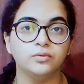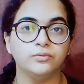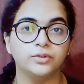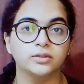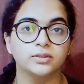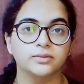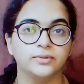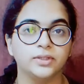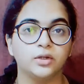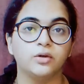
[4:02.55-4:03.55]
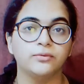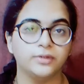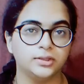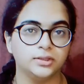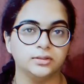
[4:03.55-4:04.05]
works with a lot of
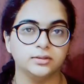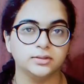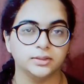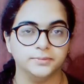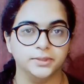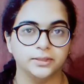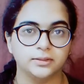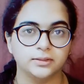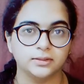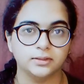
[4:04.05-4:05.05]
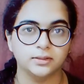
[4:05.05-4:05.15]
other subjects.